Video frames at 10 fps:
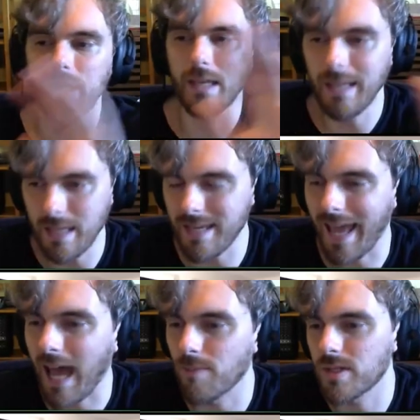in the
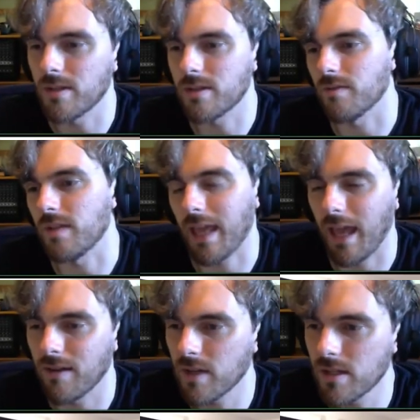absence of the
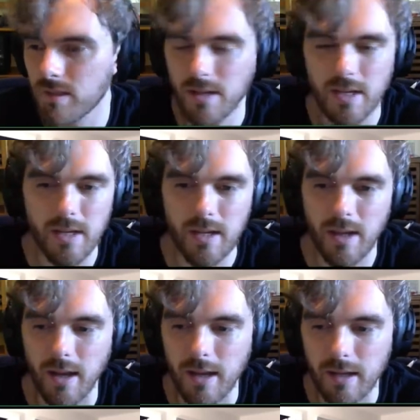canvas,
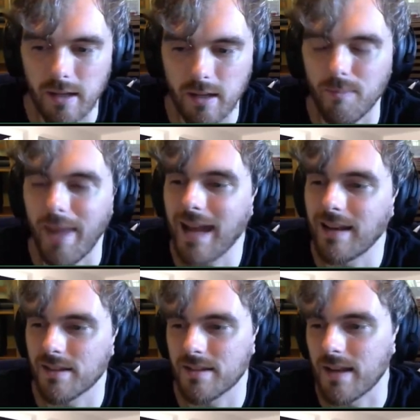
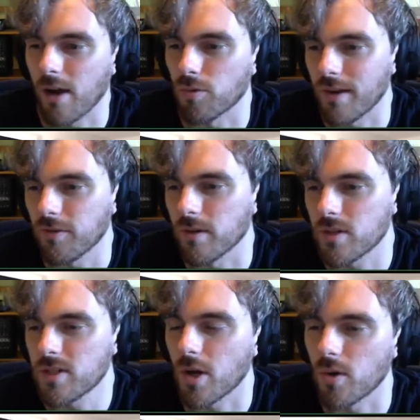combatants now
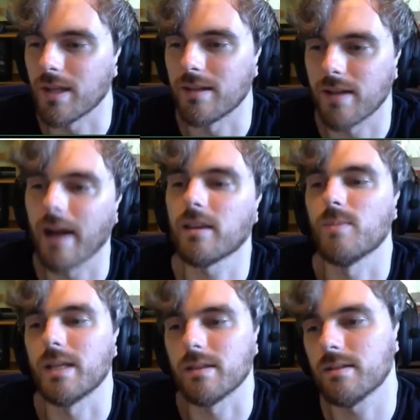reference token
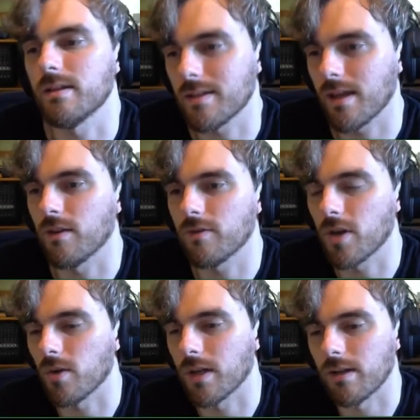documents instead of
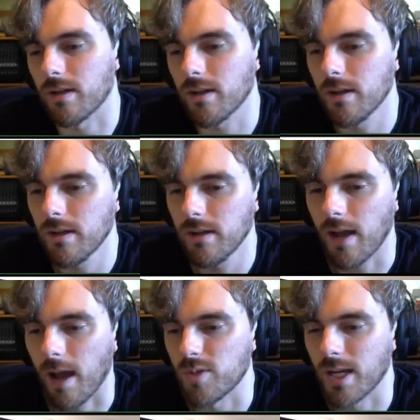token
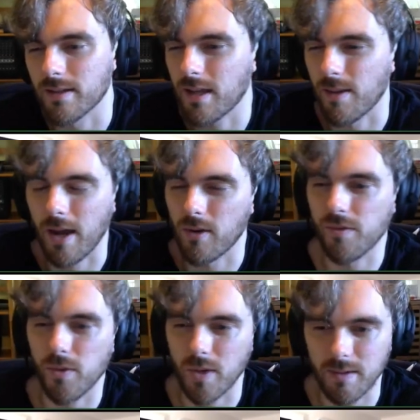objects. Kim, I don't know
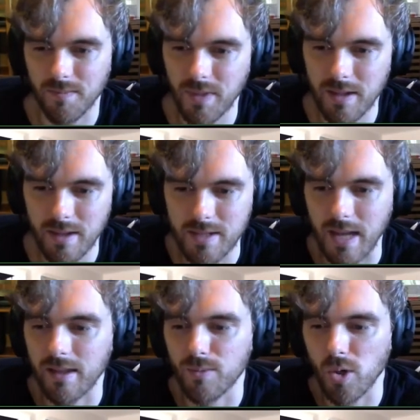if you want to say
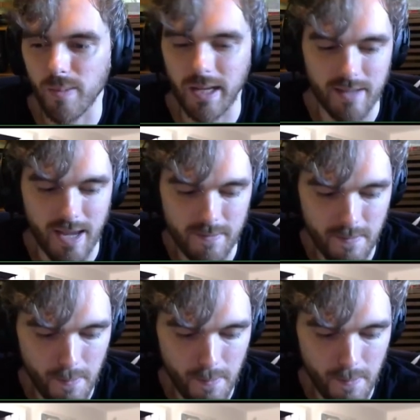anything more about that.